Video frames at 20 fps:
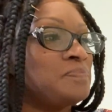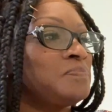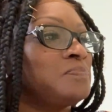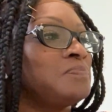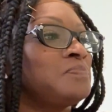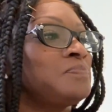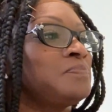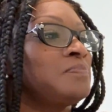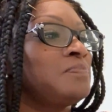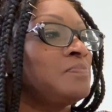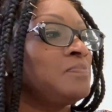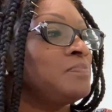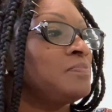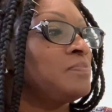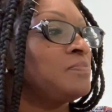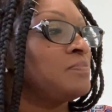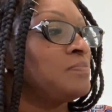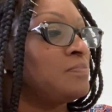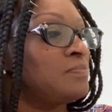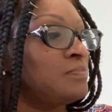
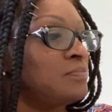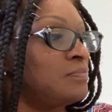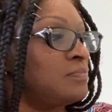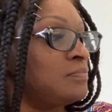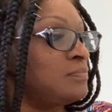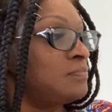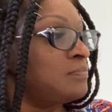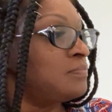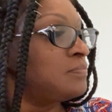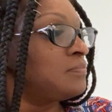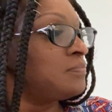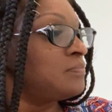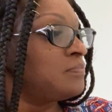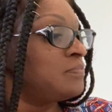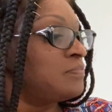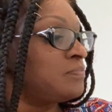[no speech]